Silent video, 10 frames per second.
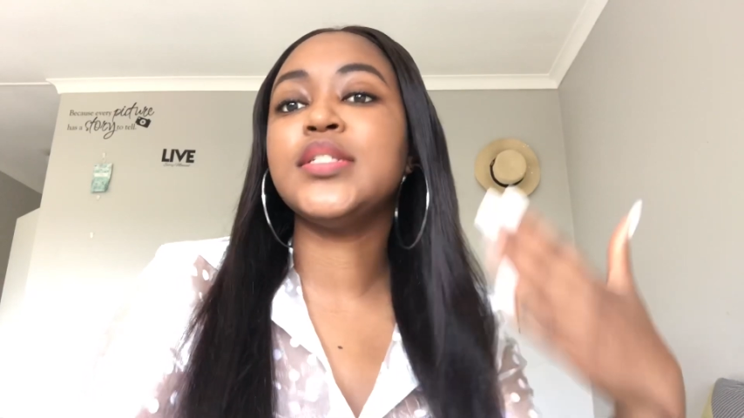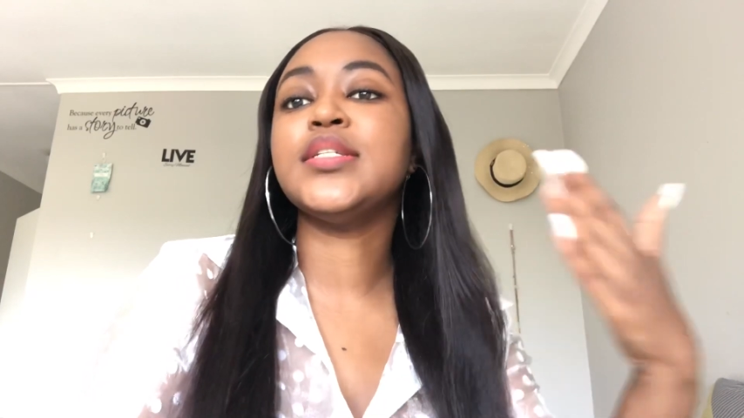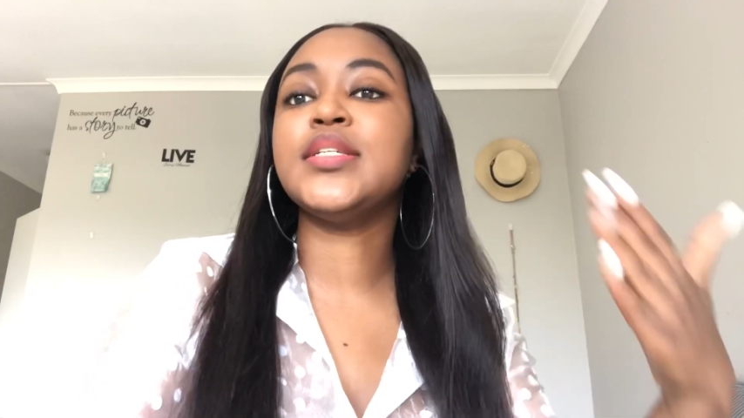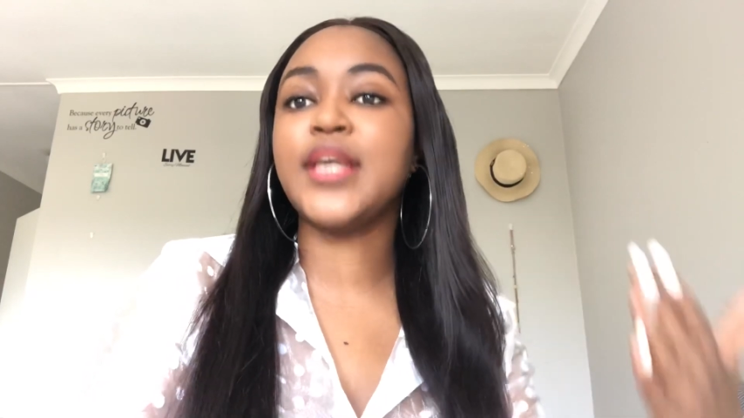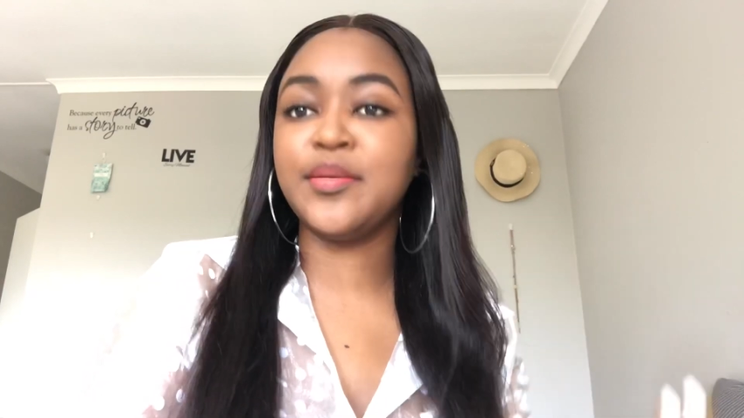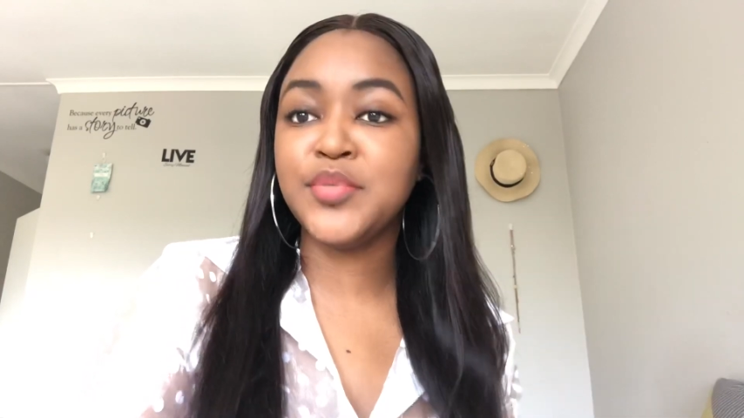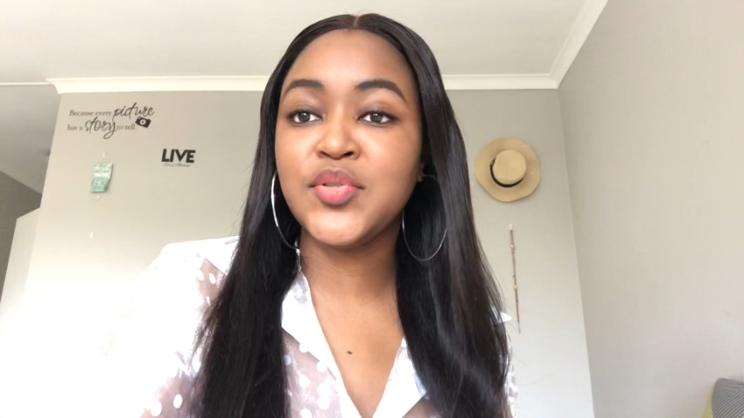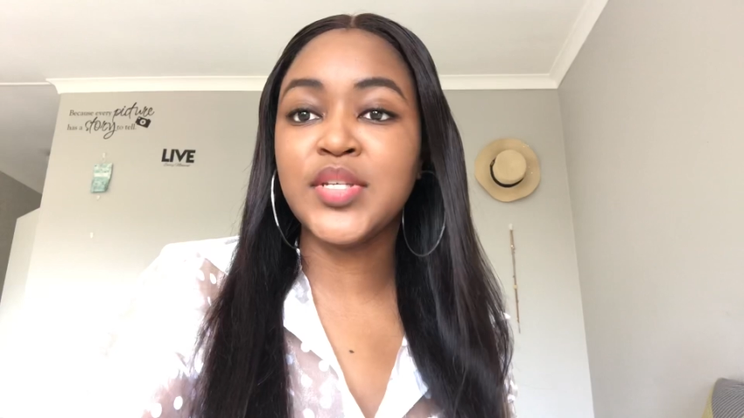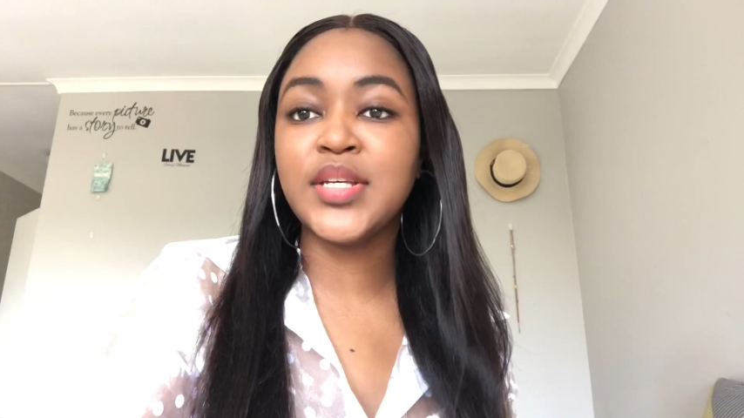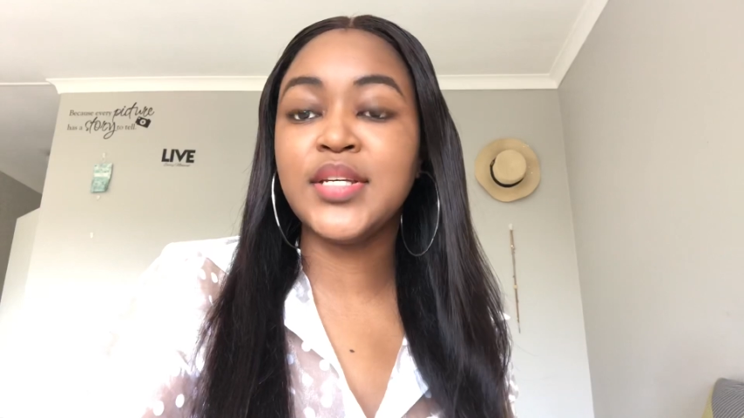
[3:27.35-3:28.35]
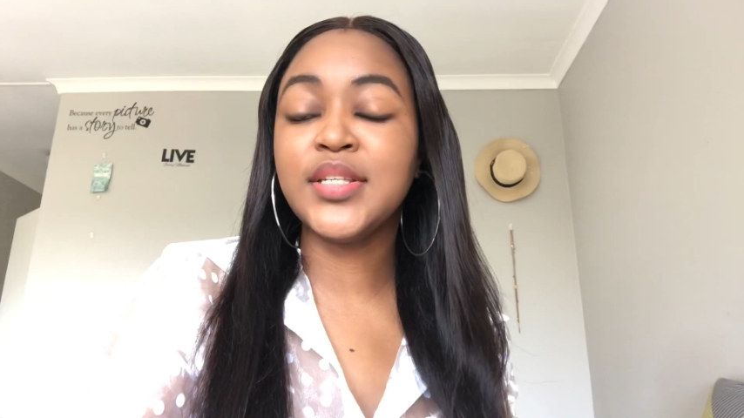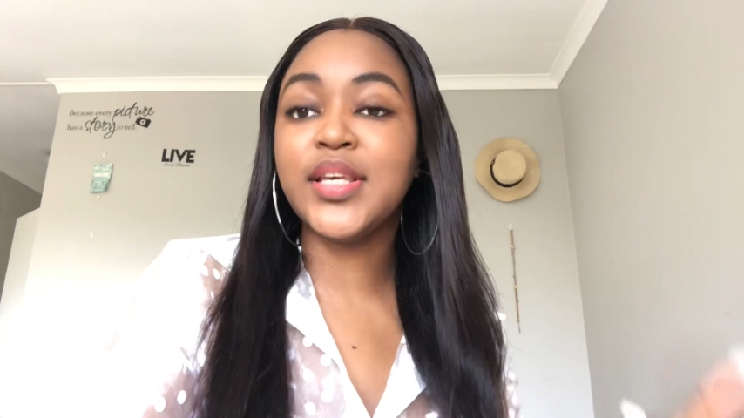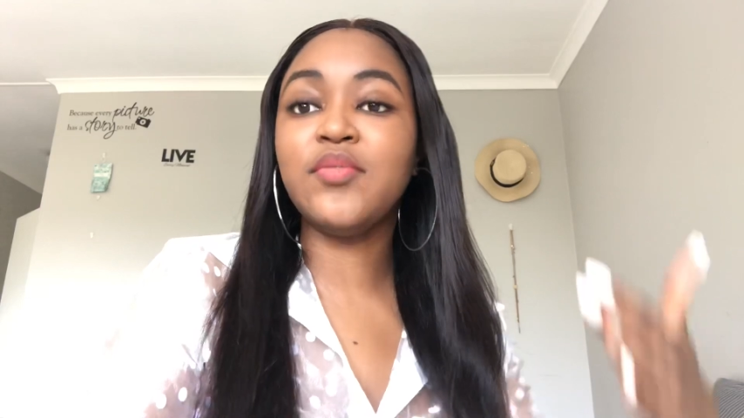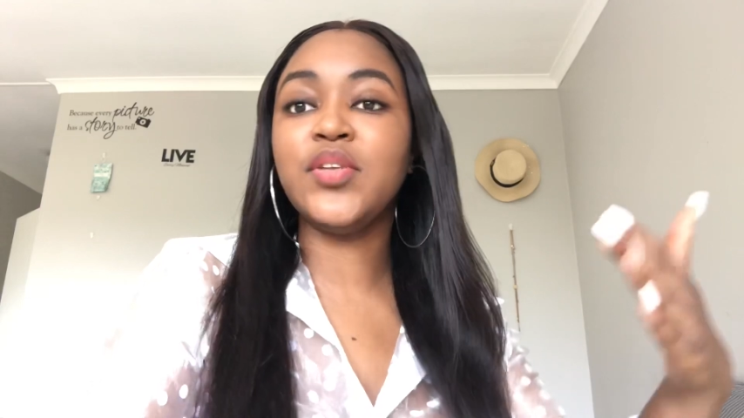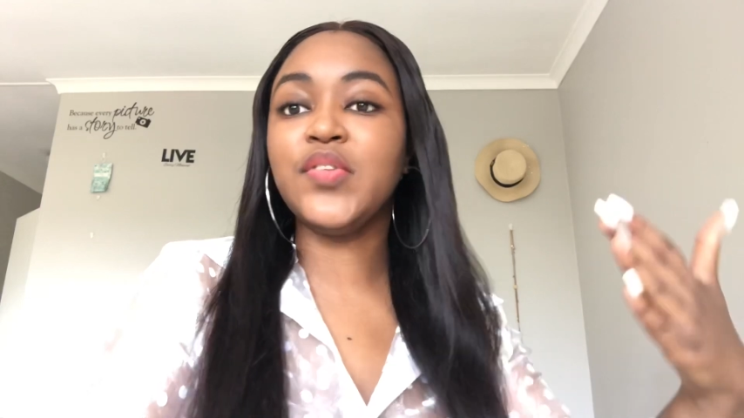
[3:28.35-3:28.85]
to sad music,
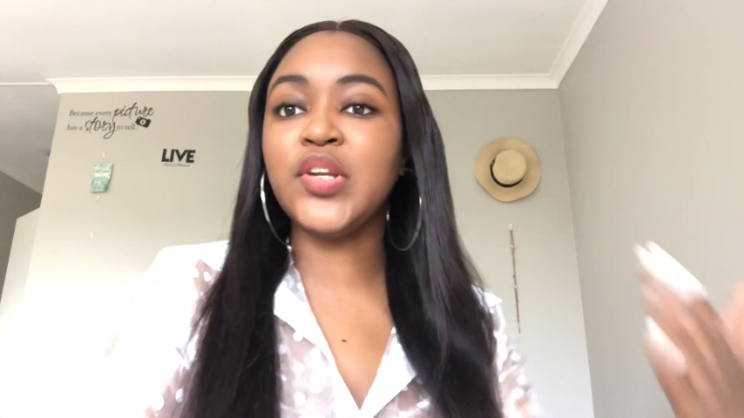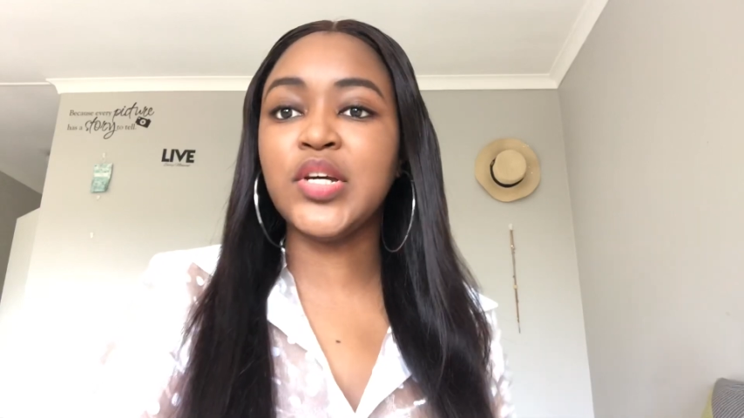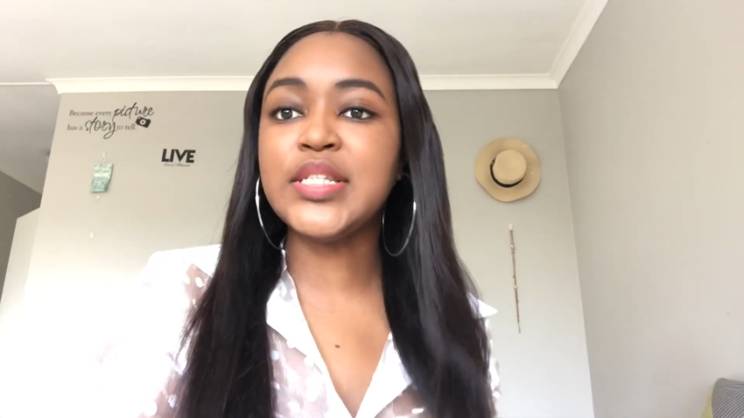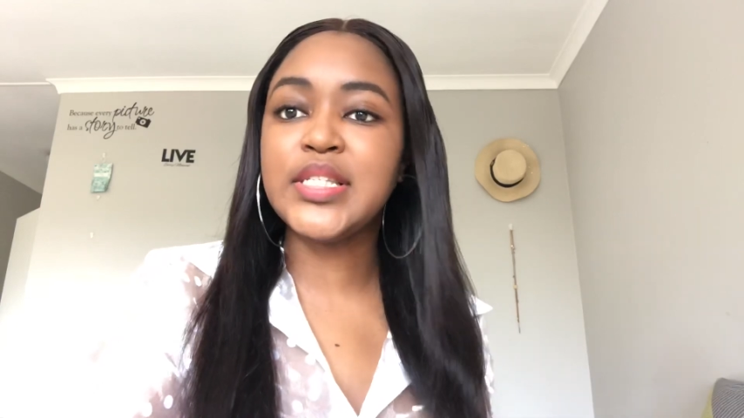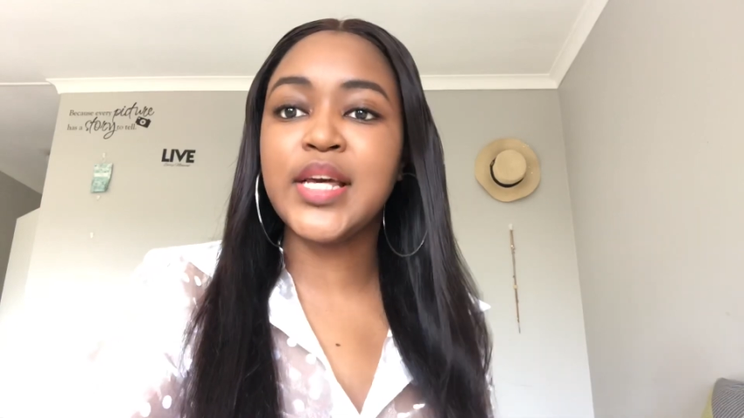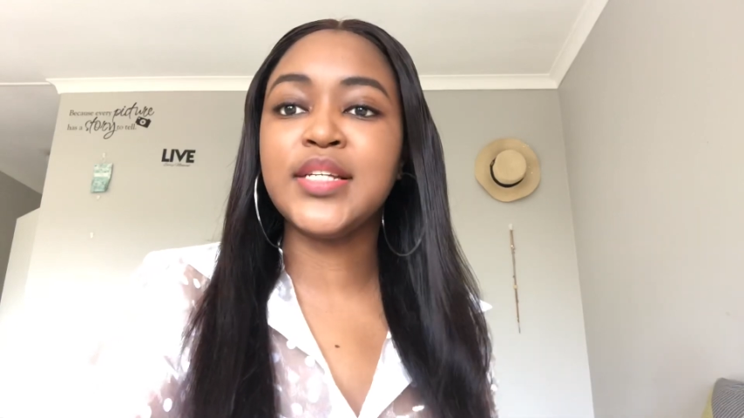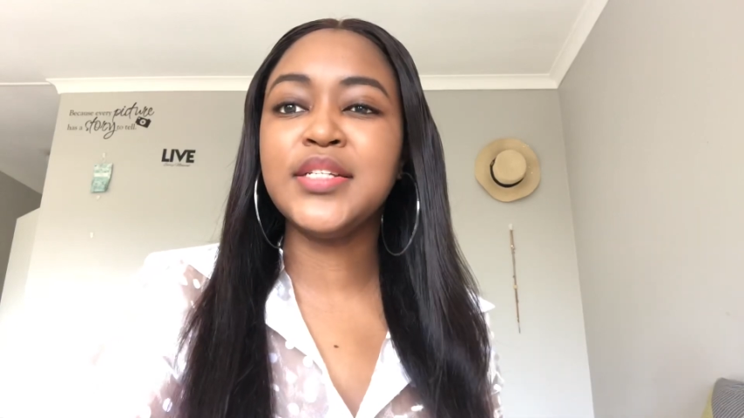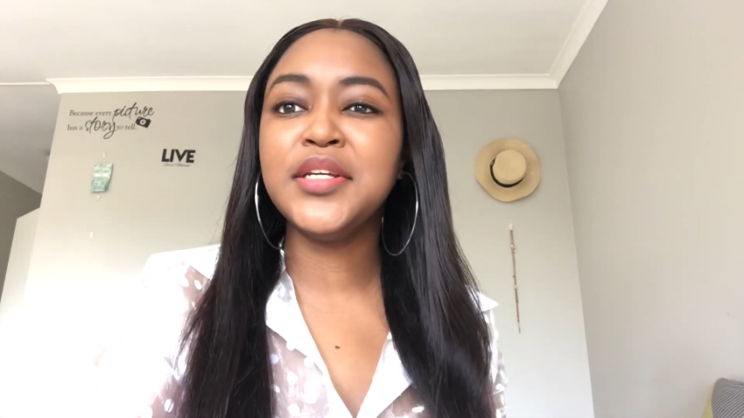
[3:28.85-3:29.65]
even if you're not sad,